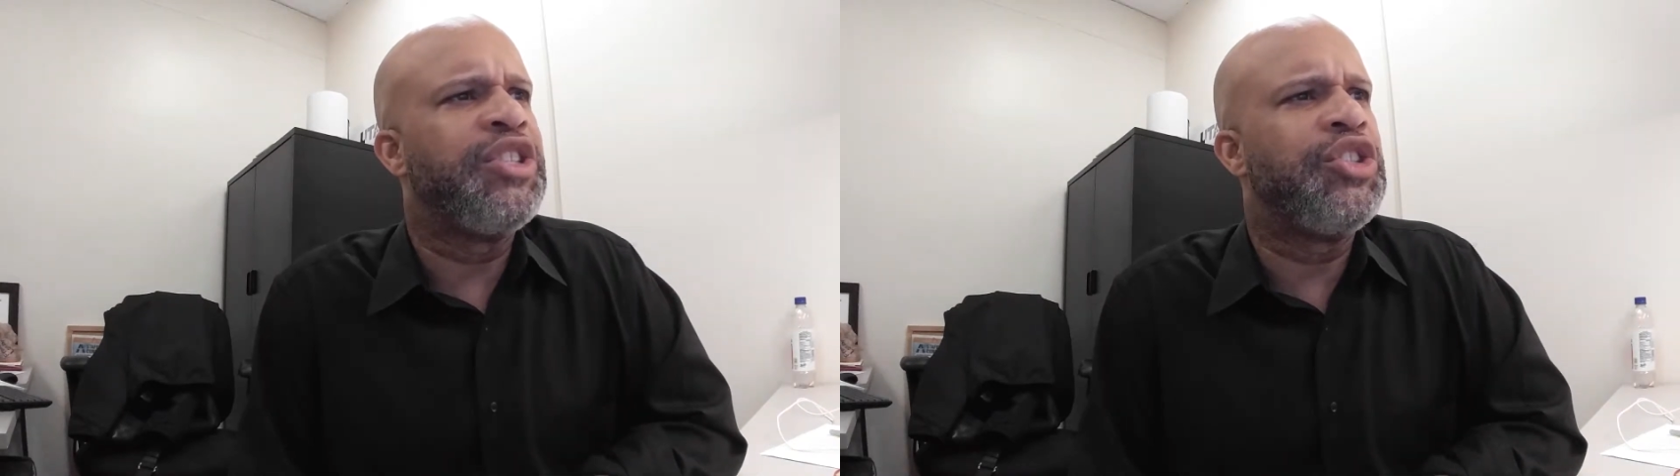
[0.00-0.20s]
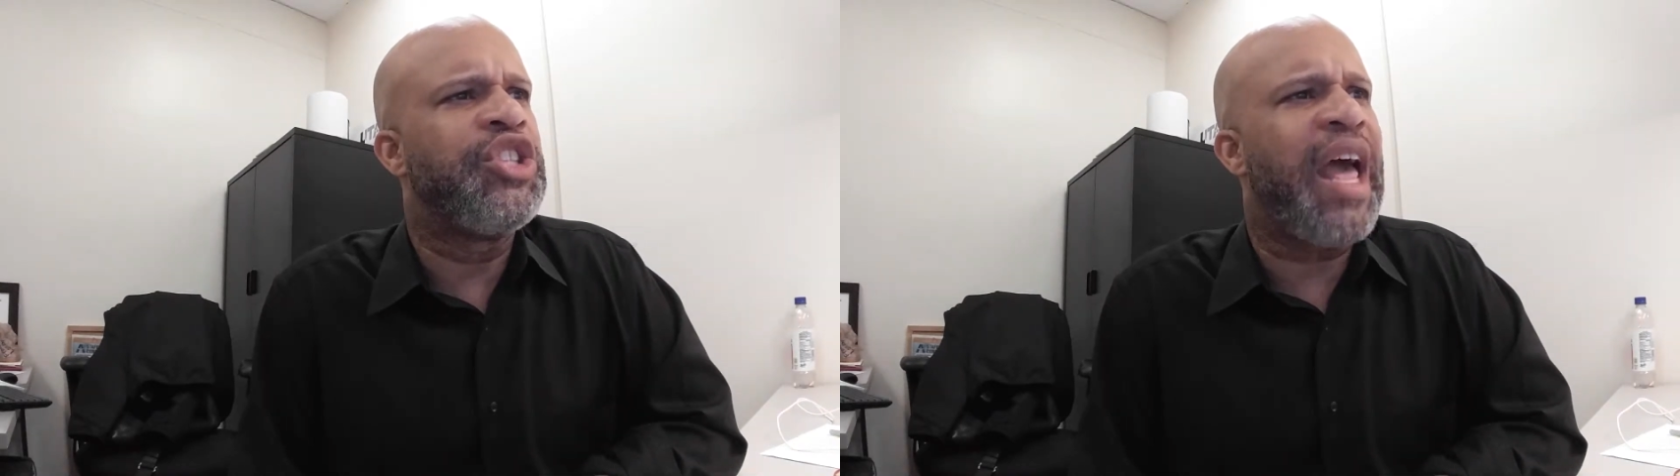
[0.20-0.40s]

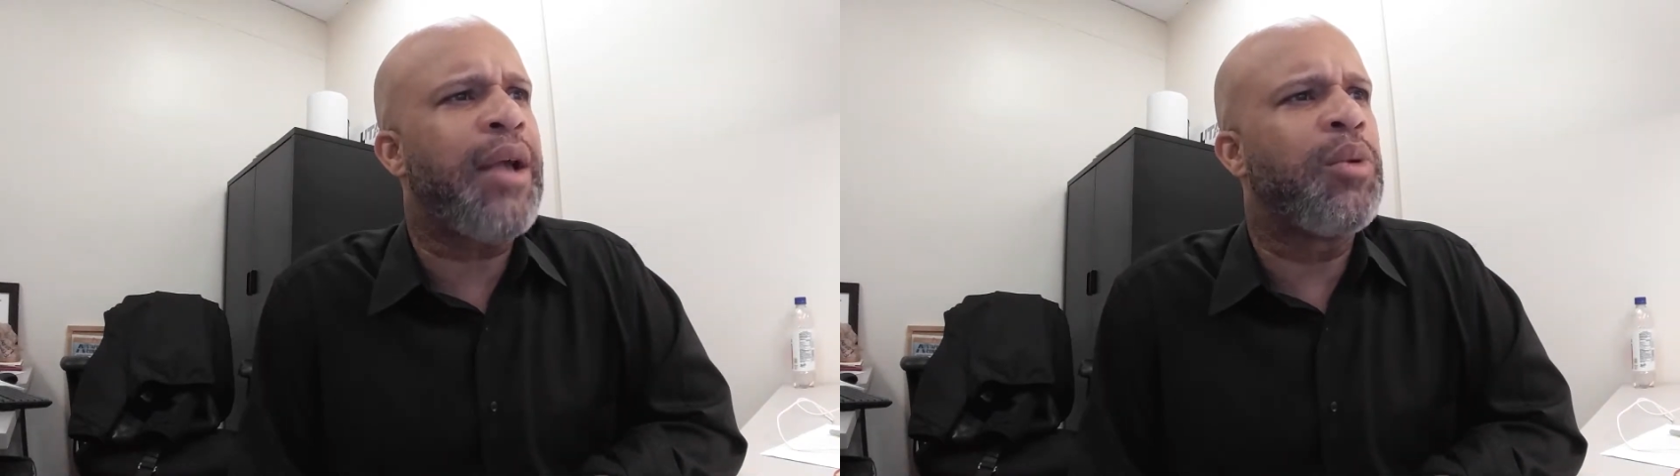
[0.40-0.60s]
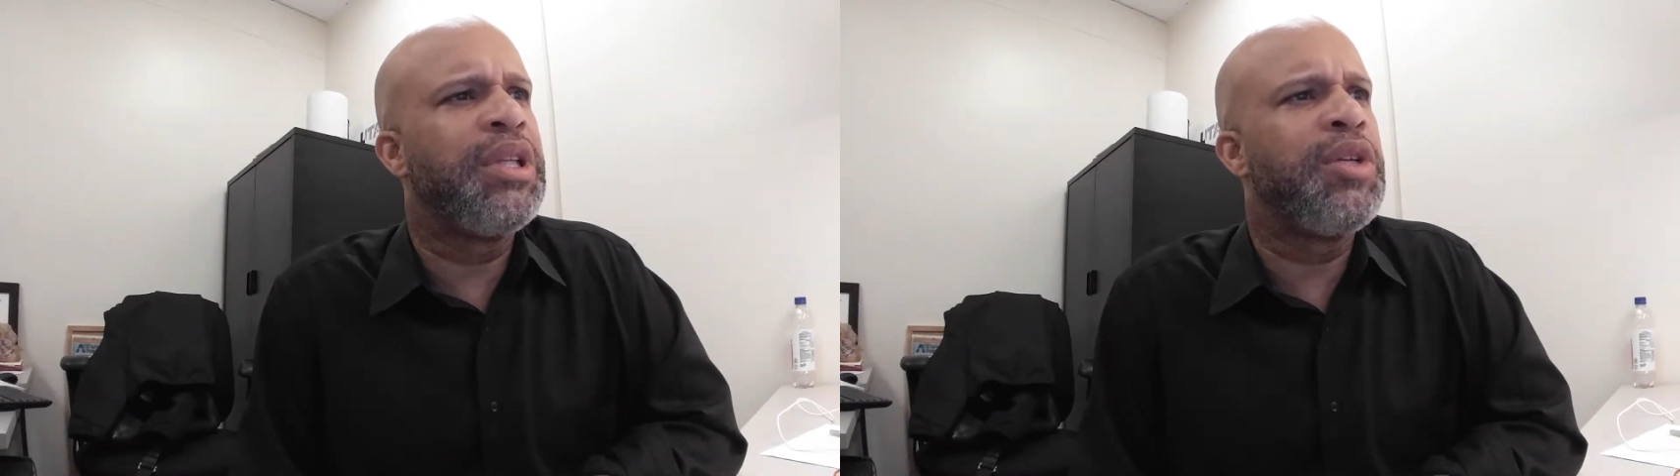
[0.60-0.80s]

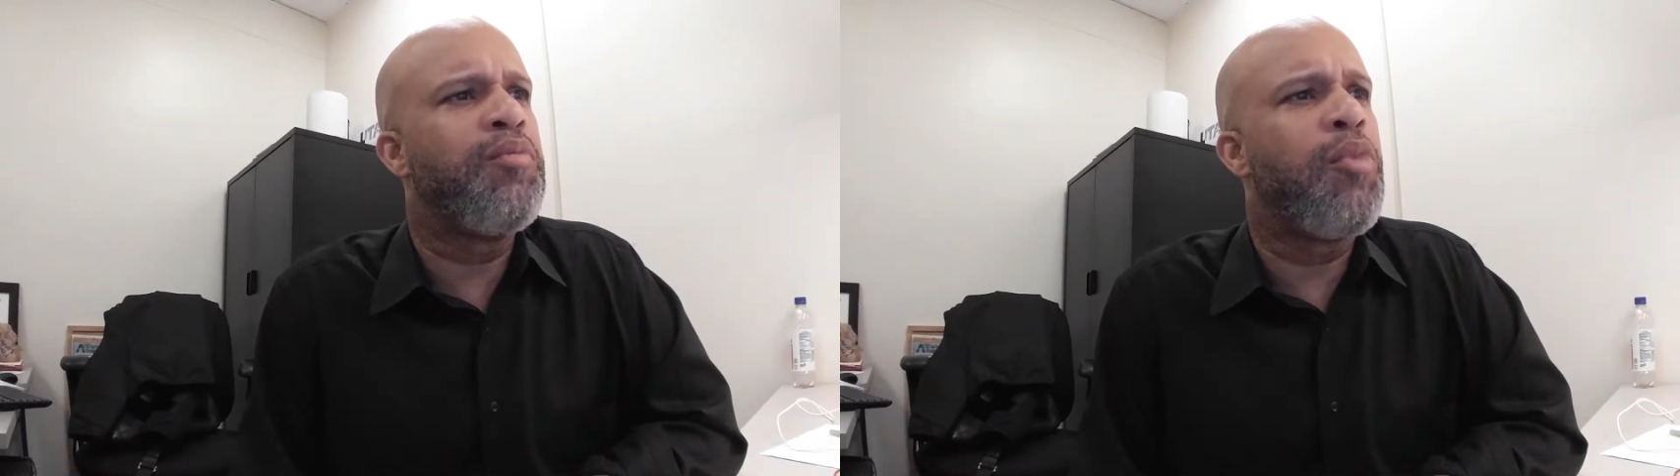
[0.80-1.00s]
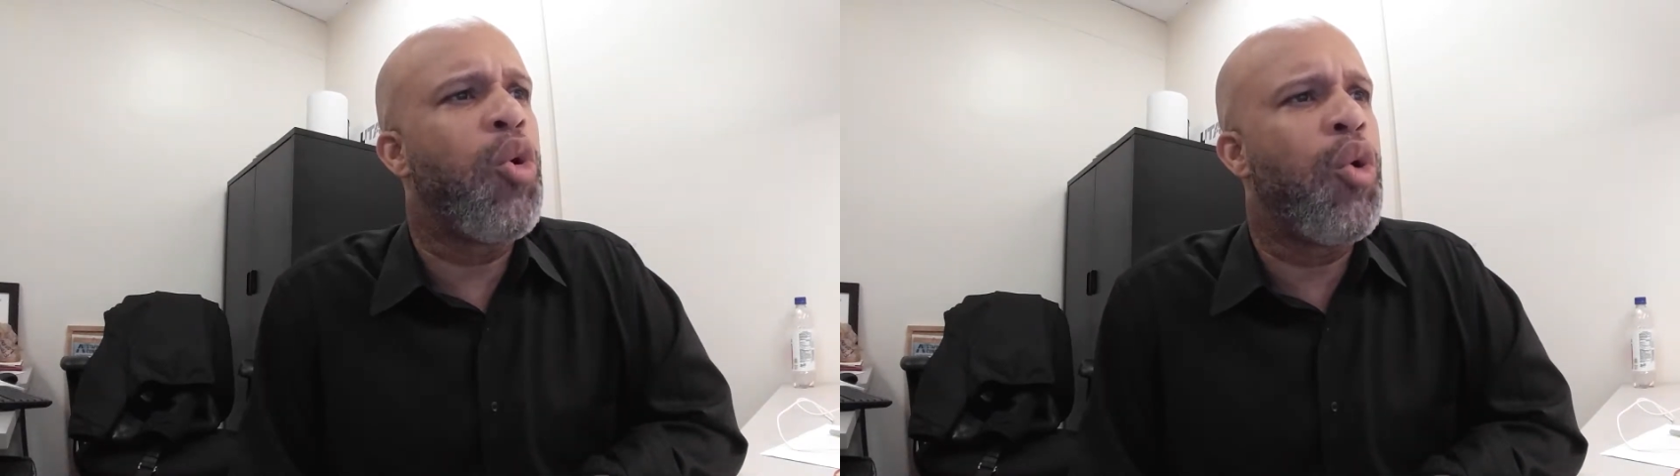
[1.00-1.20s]
Jacqueline
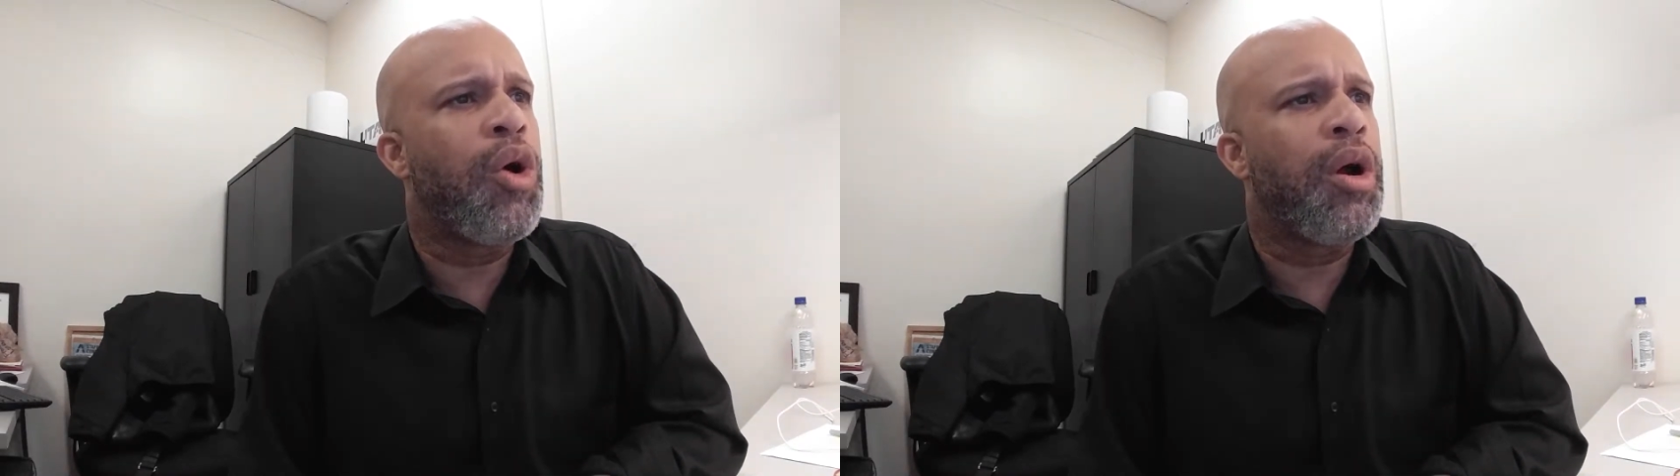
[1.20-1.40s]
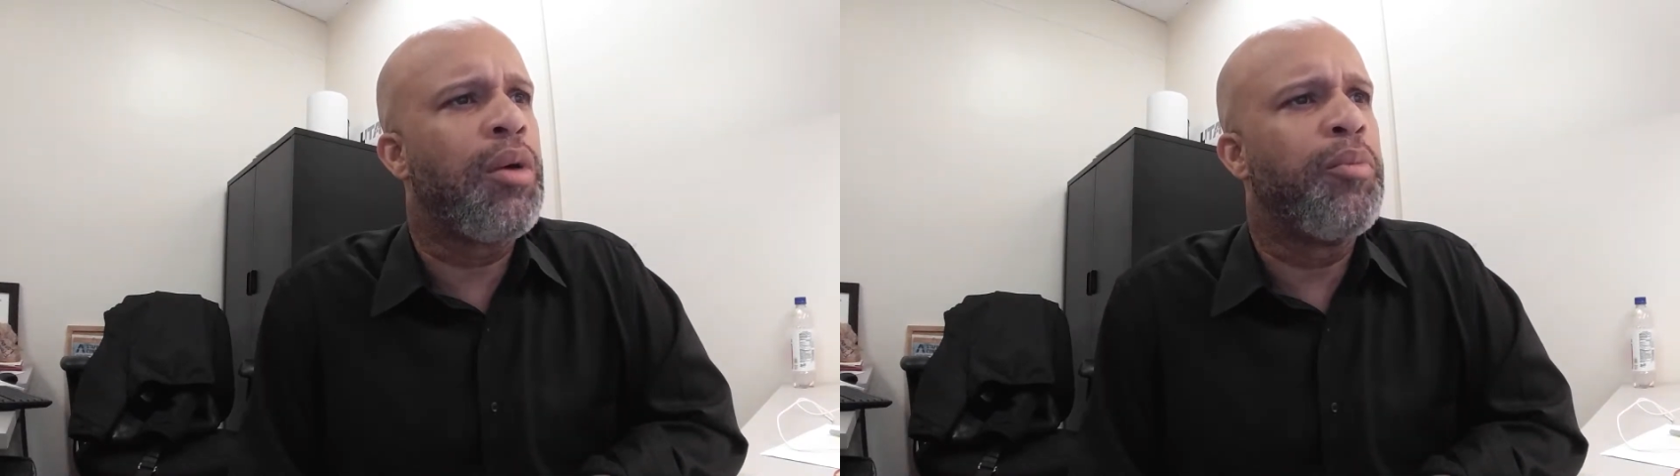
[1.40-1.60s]

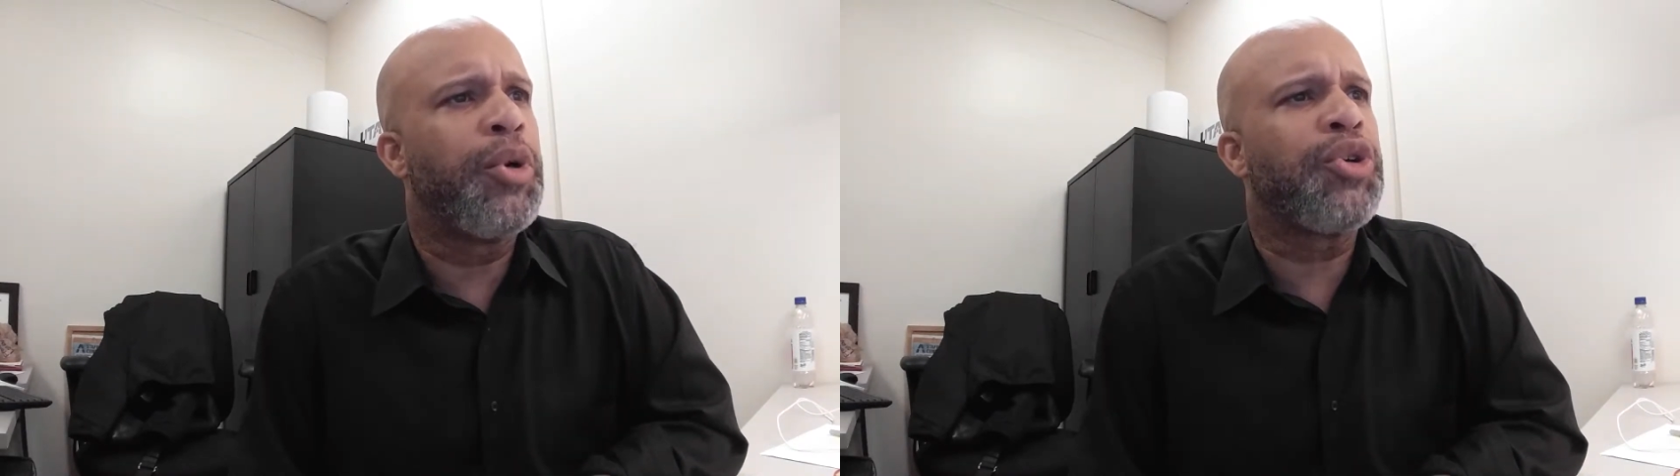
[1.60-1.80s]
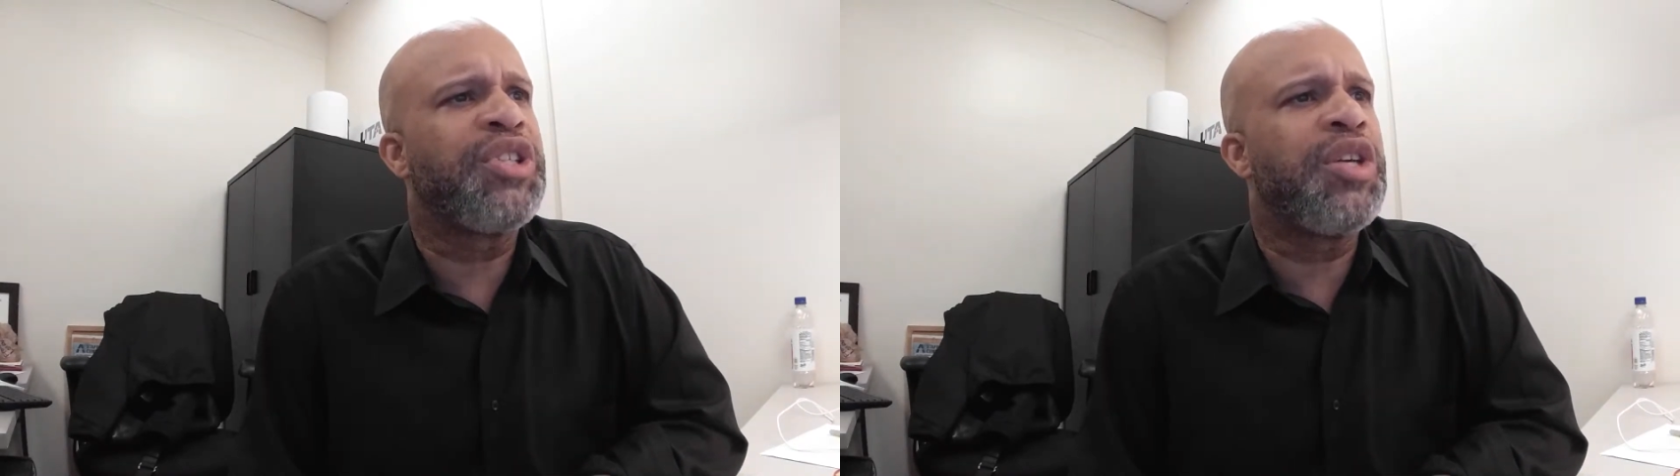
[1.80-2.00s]
Moore,
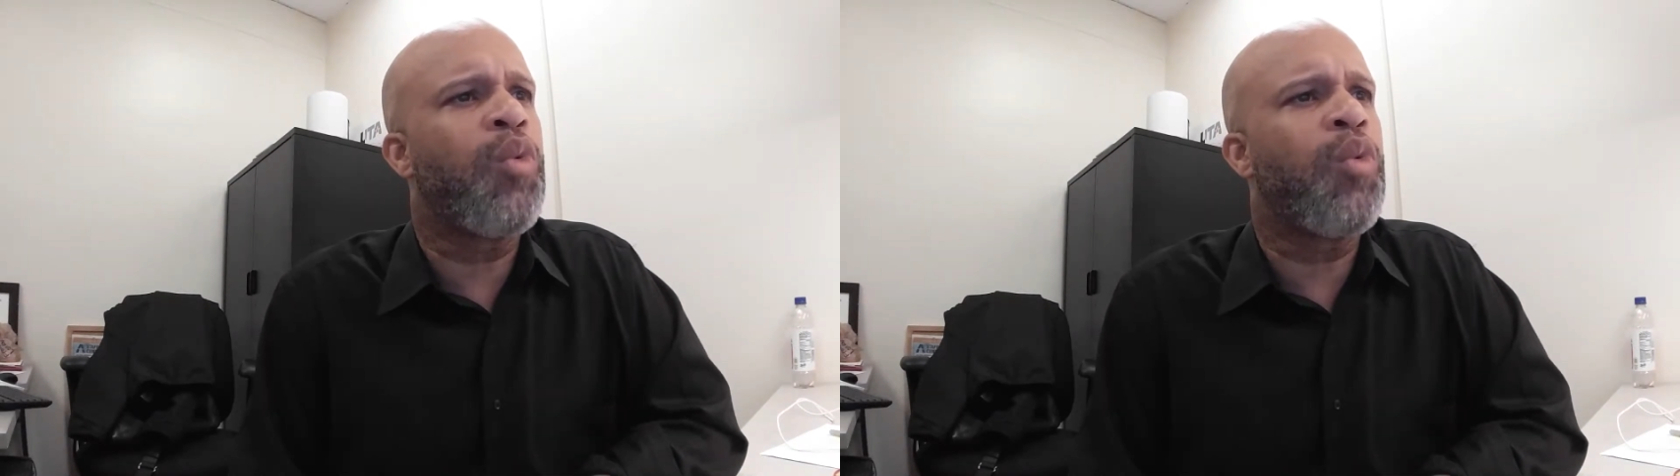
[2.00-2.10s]
Booker T.